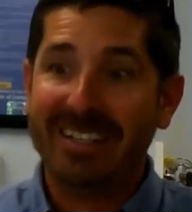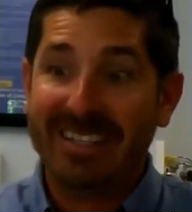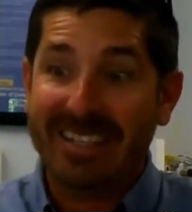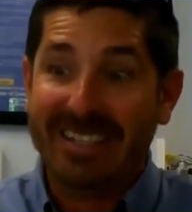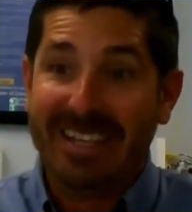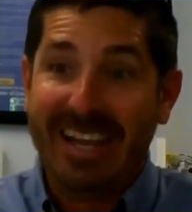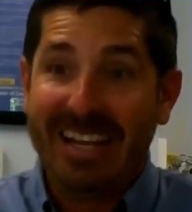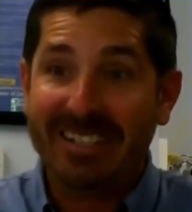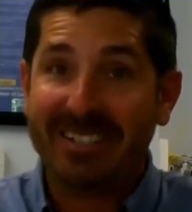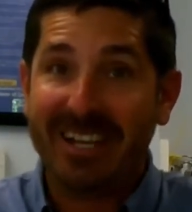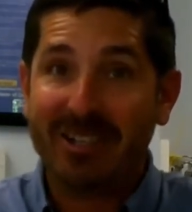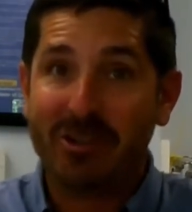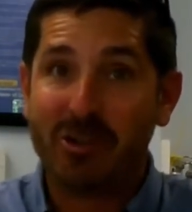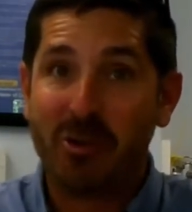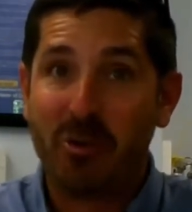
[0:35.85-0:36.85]
The days
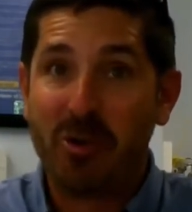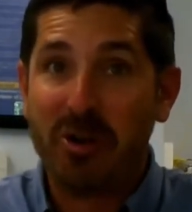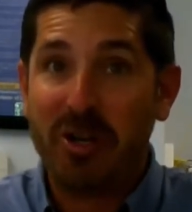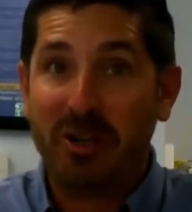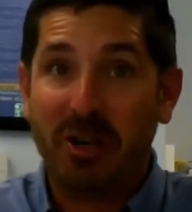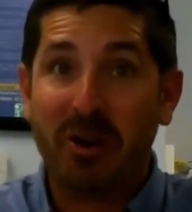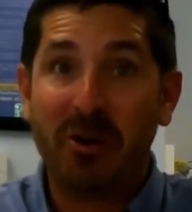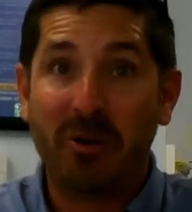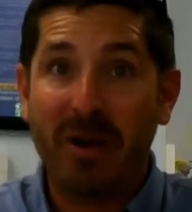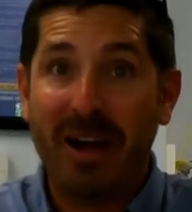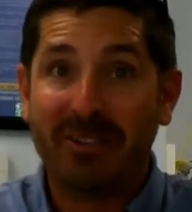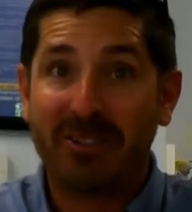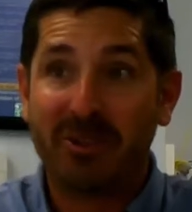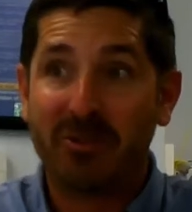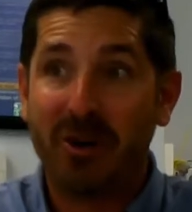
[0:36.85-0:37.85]
get shorter, you don't go
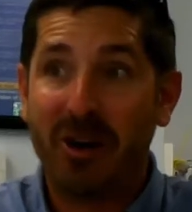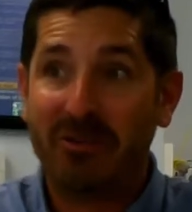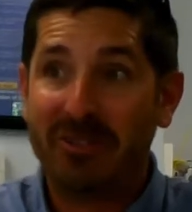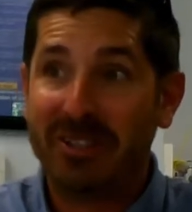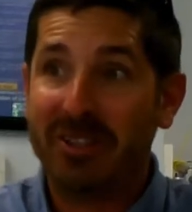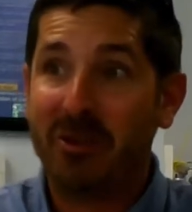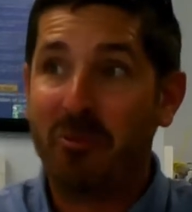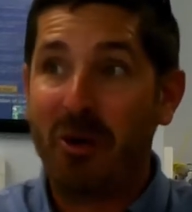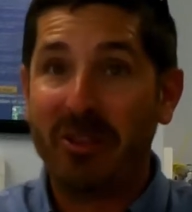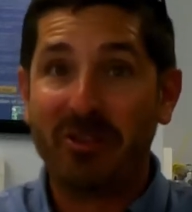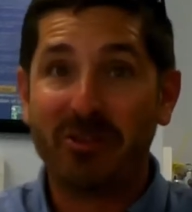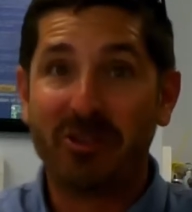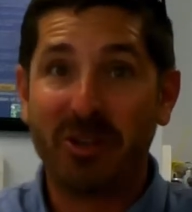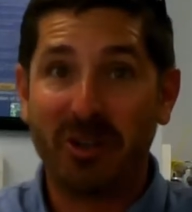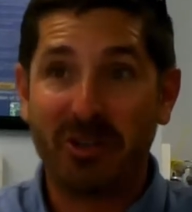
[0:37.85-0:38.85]
out so often, the weather
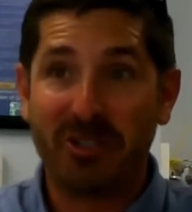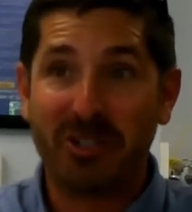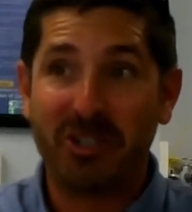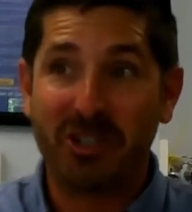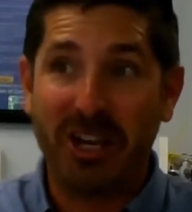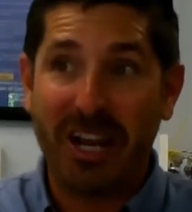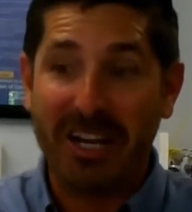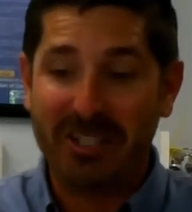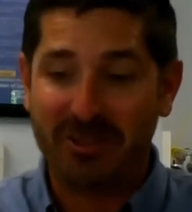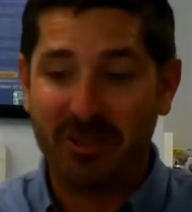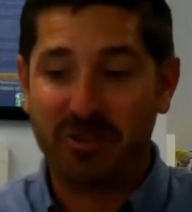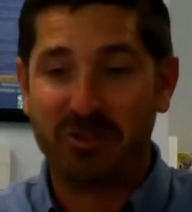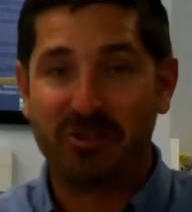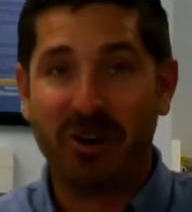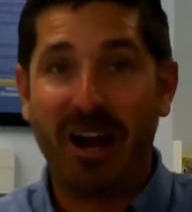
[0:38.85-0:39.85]
starts to change,
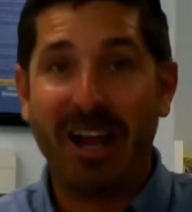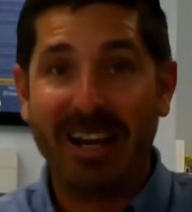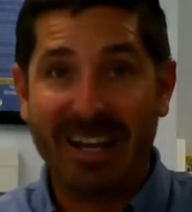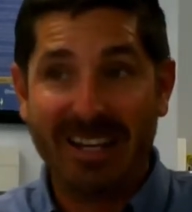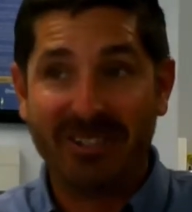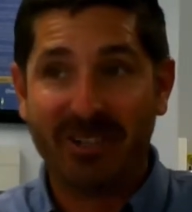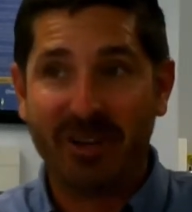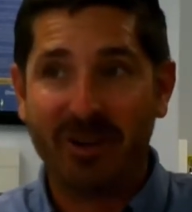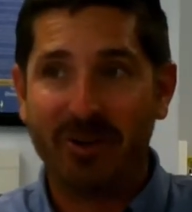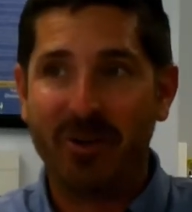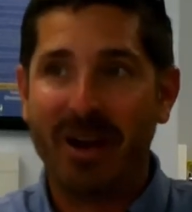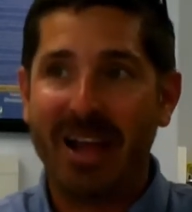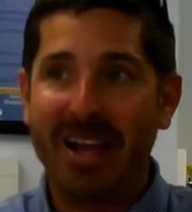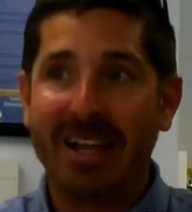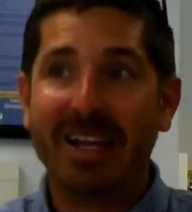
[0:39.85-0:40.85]
those dry days go
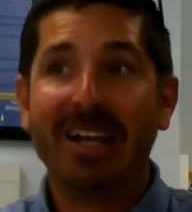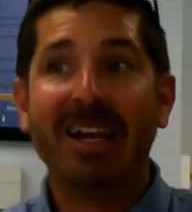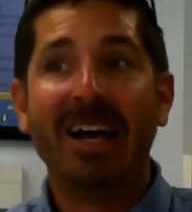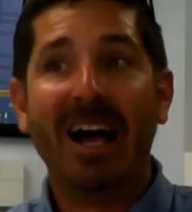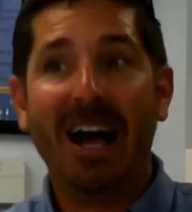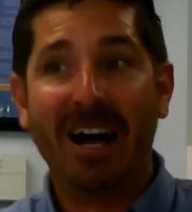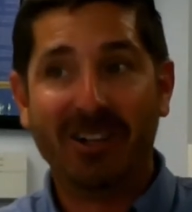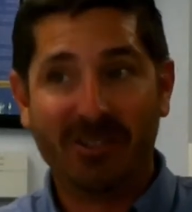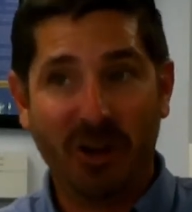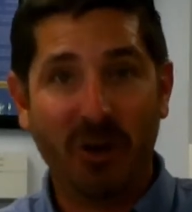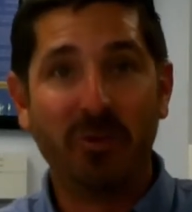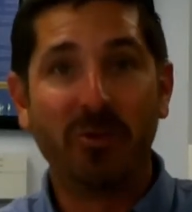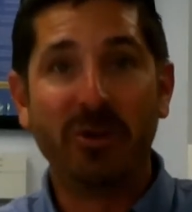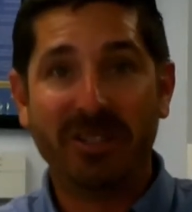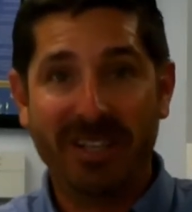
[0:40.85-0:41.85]
away.
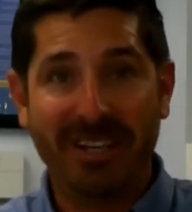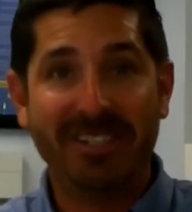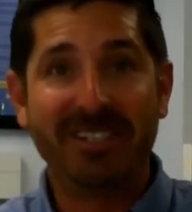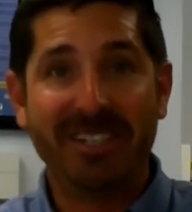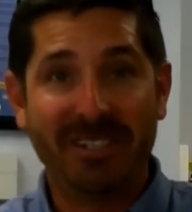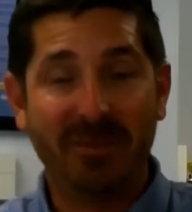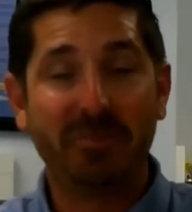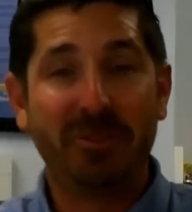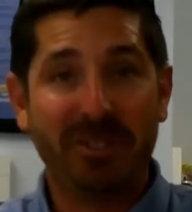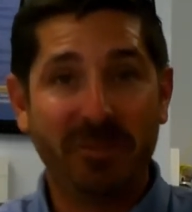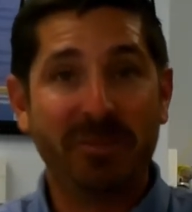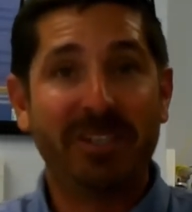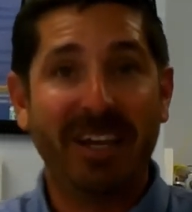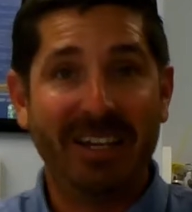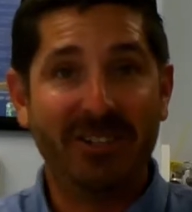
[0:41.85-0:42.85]
October we tend to see some
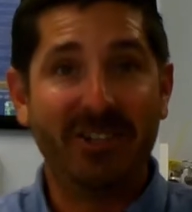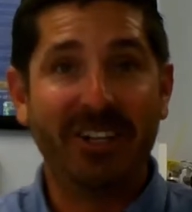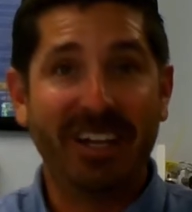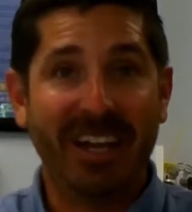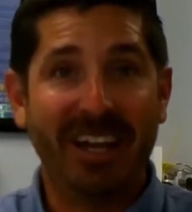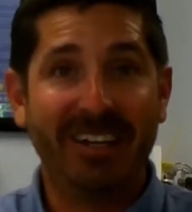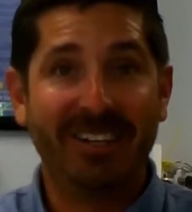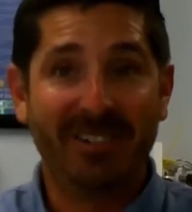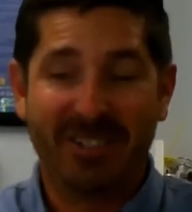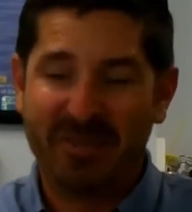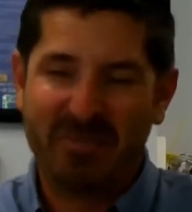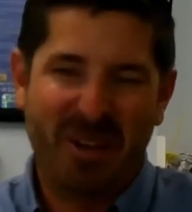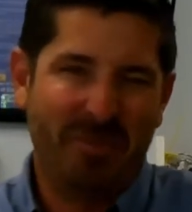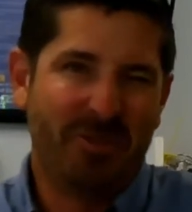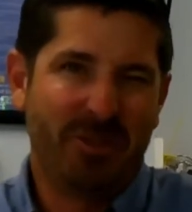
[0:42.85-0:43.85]
precipitation again, because
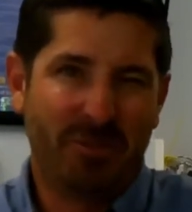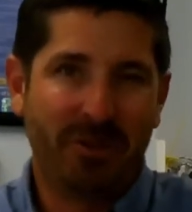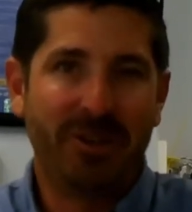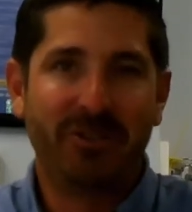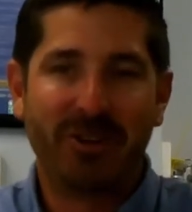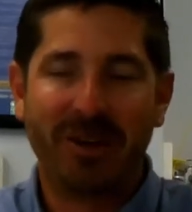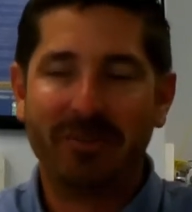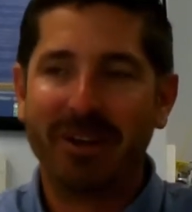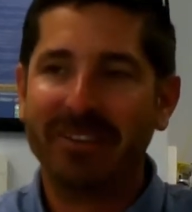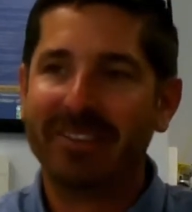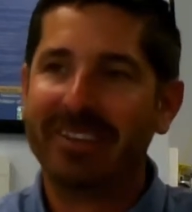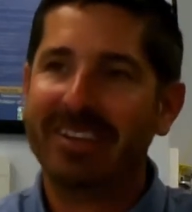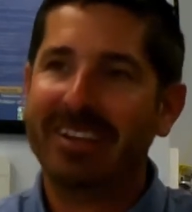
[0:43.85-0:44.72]
September's a pretty dry month.